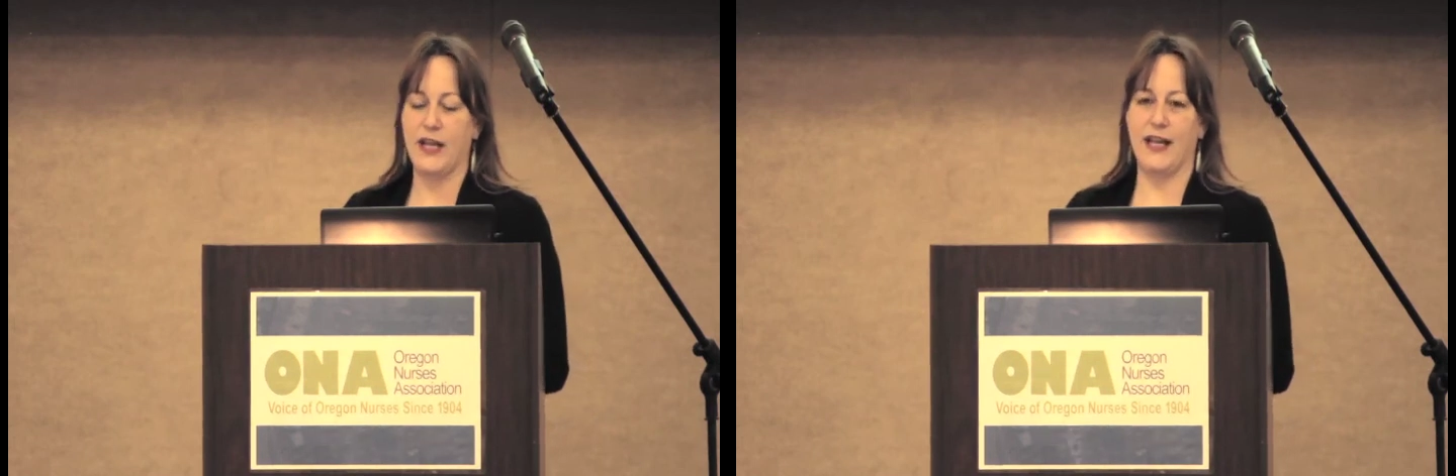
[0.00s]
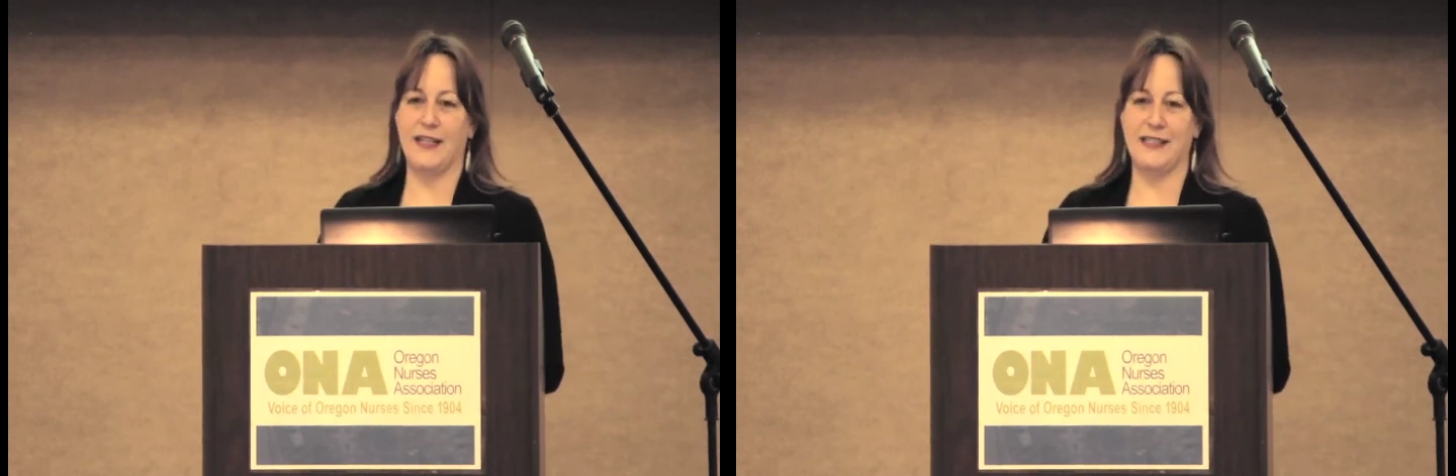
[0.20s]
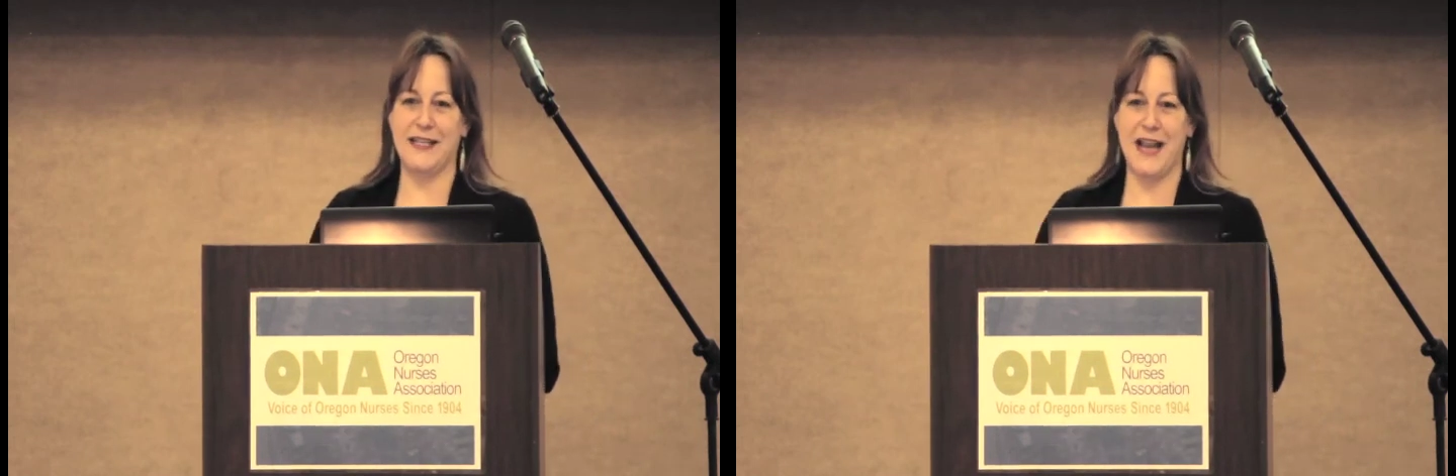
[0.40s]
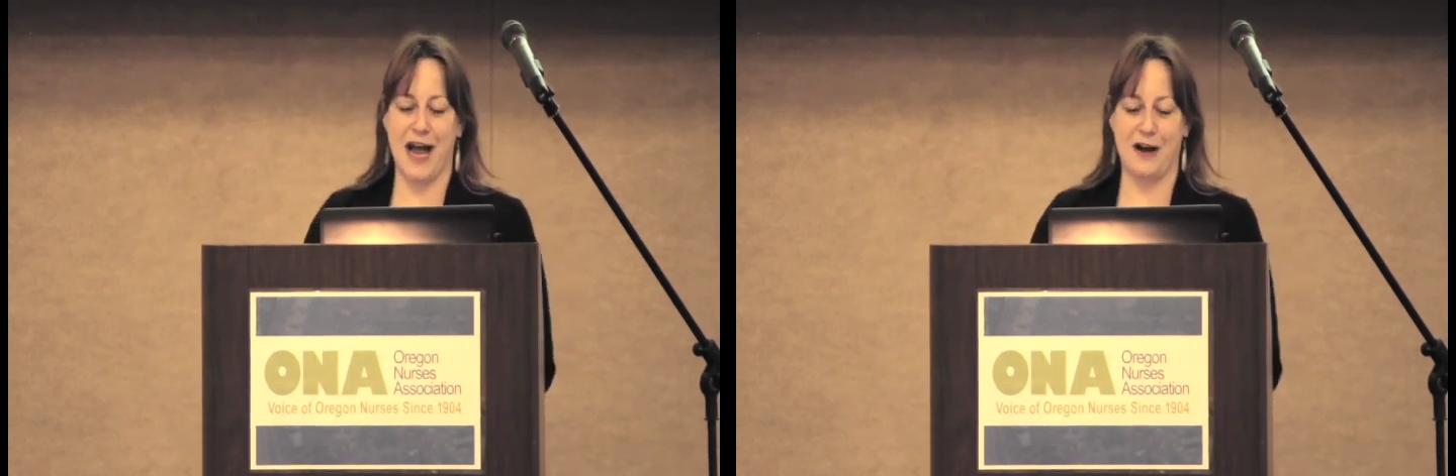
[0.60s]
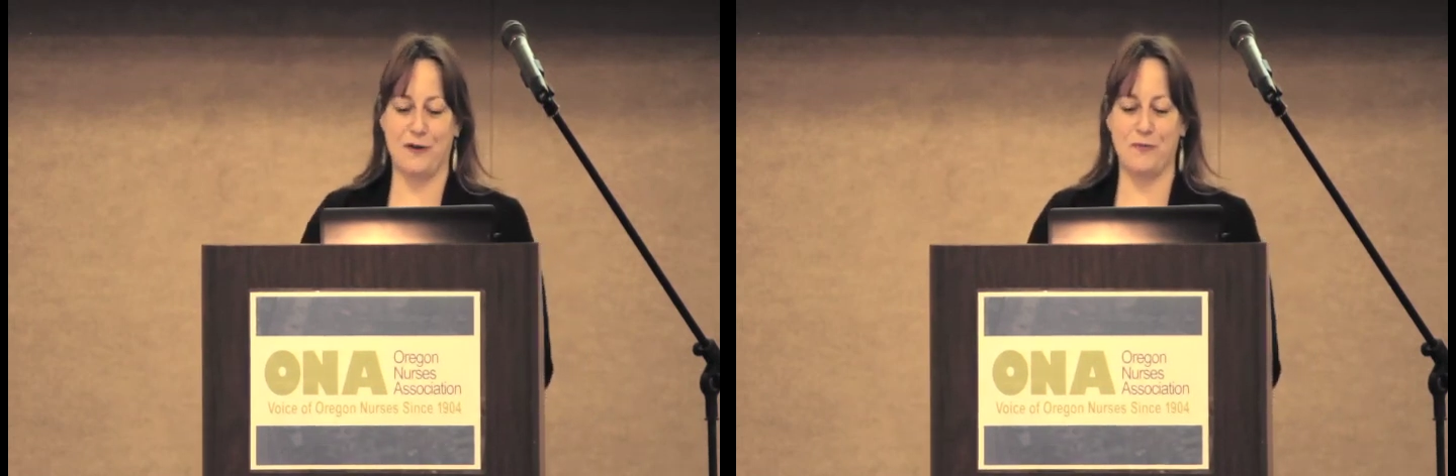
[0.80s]
it's
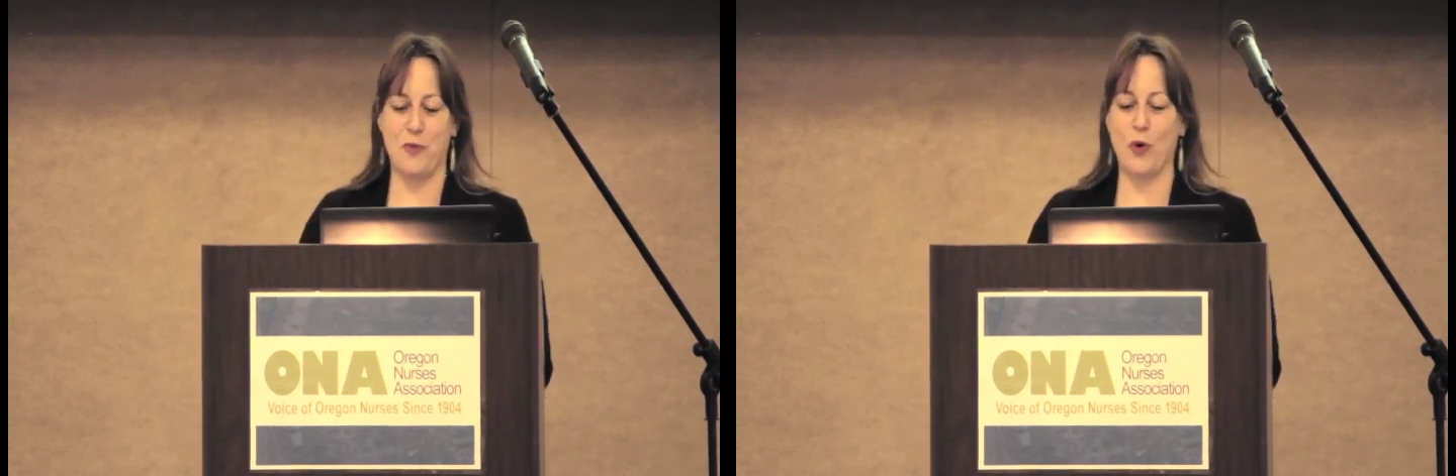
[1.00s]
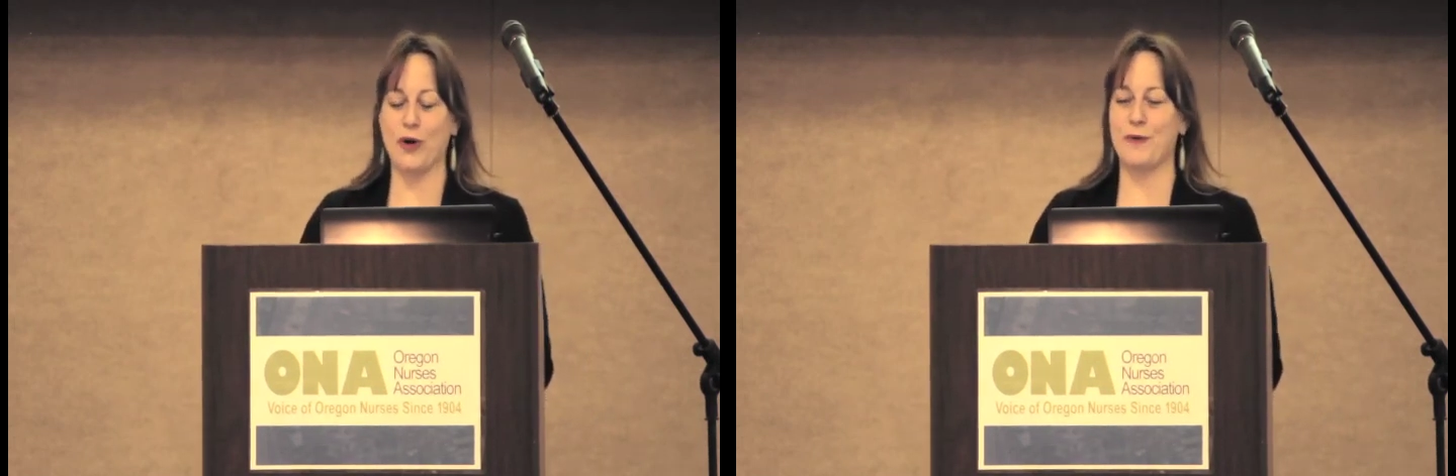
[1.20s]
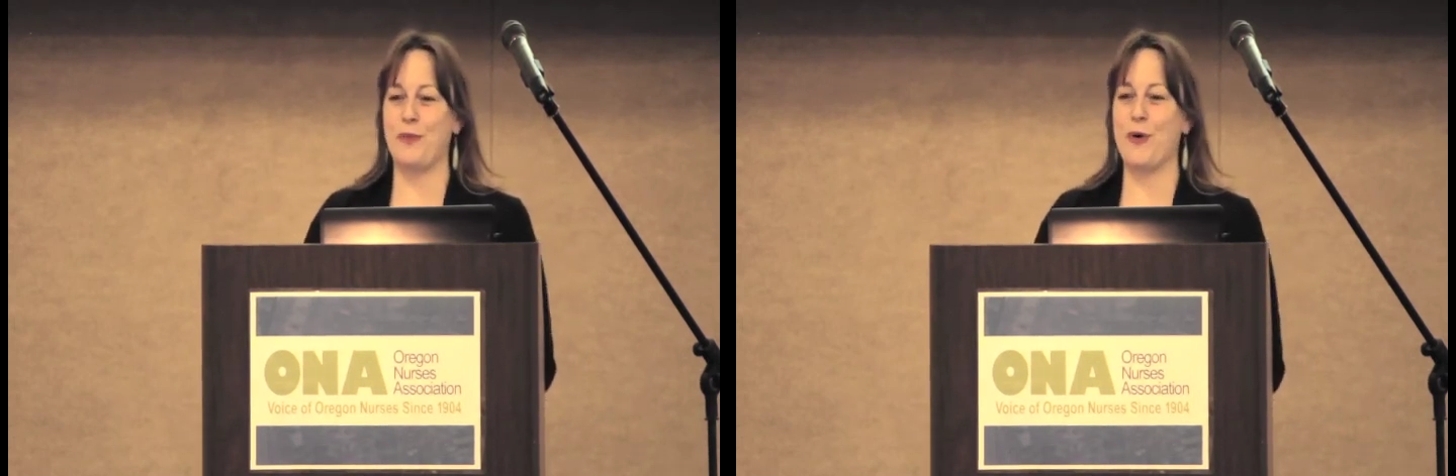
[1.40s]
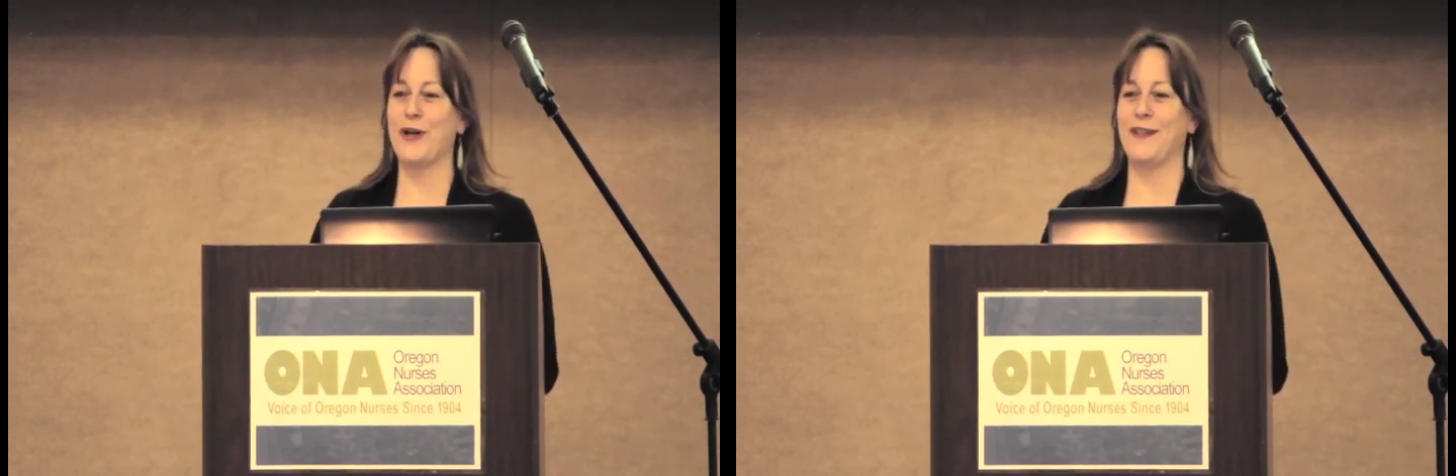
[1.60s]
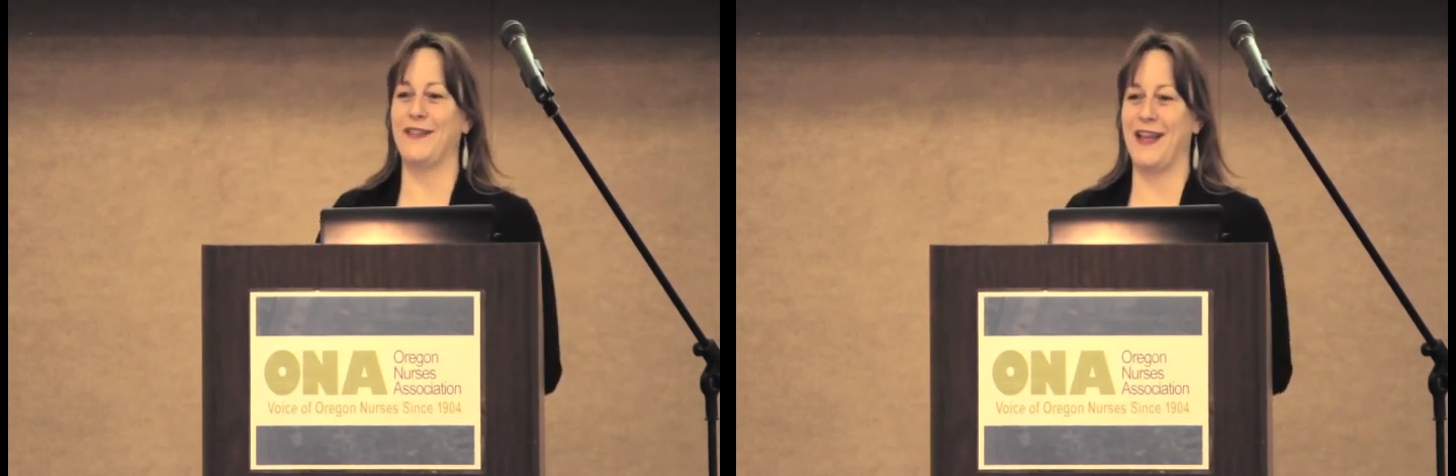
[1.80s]
now more
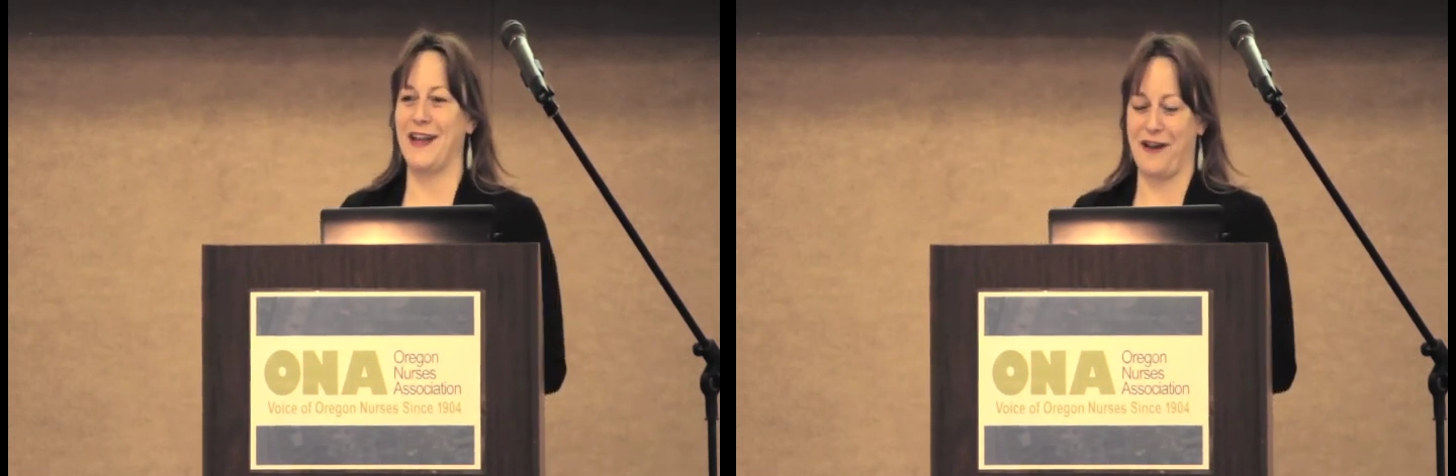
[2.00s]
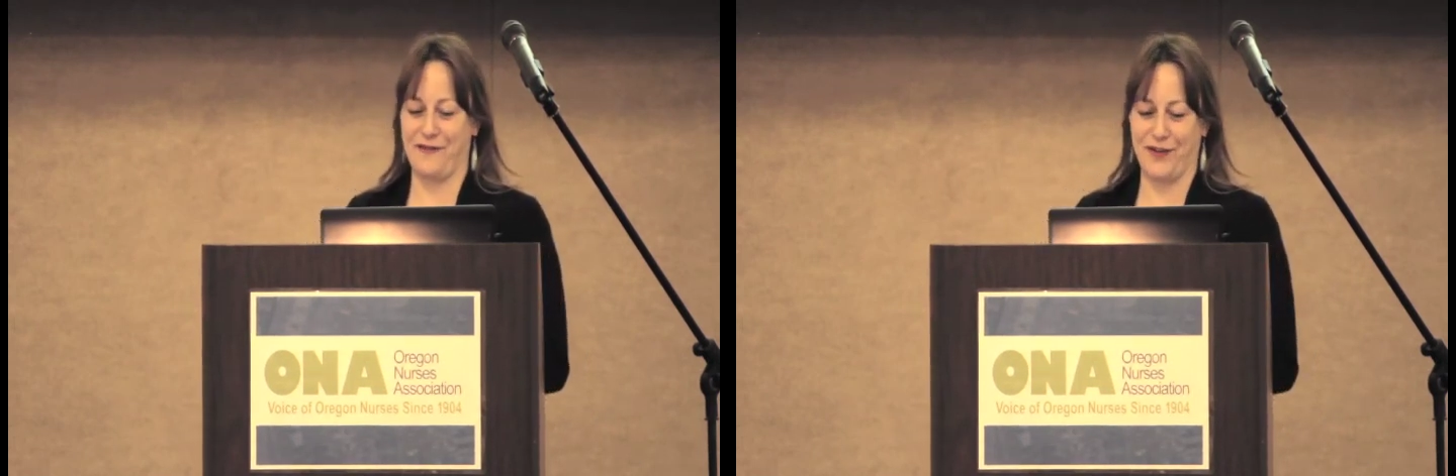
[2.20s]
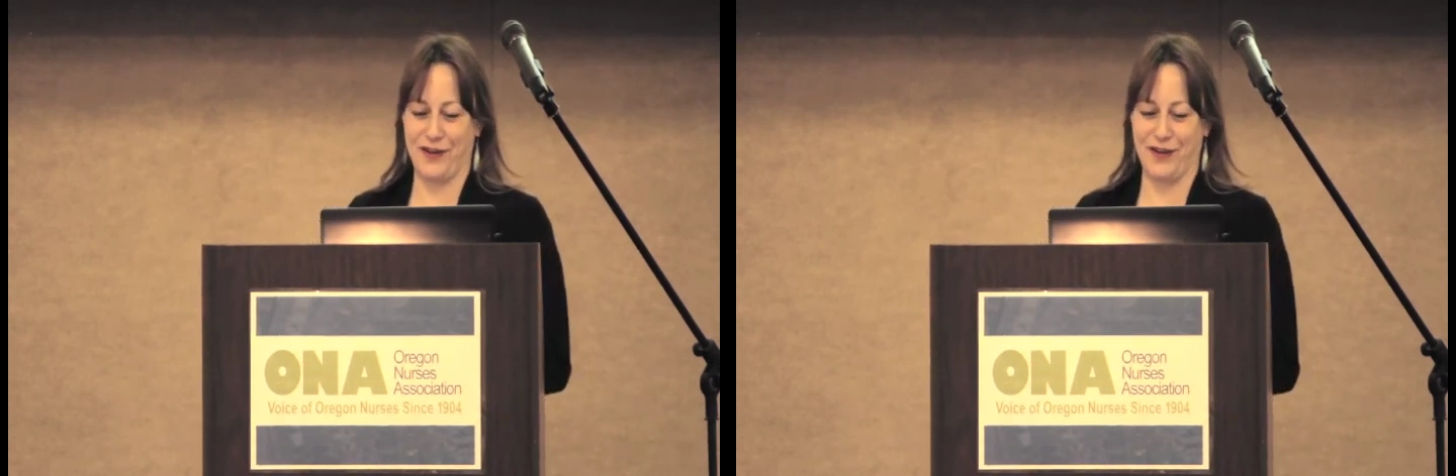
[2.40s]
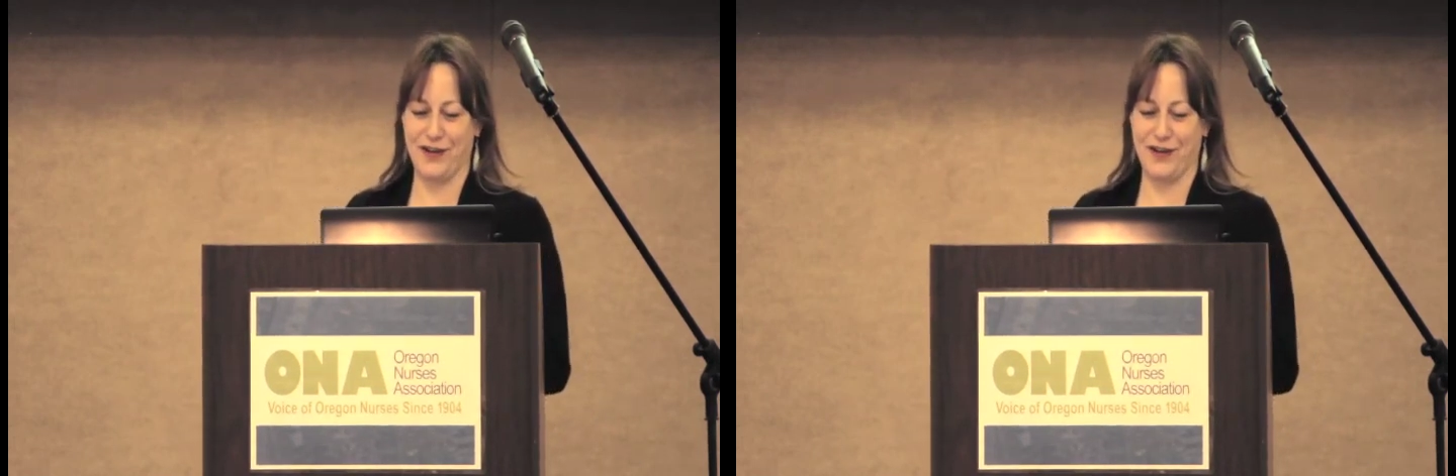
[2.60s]
important than ever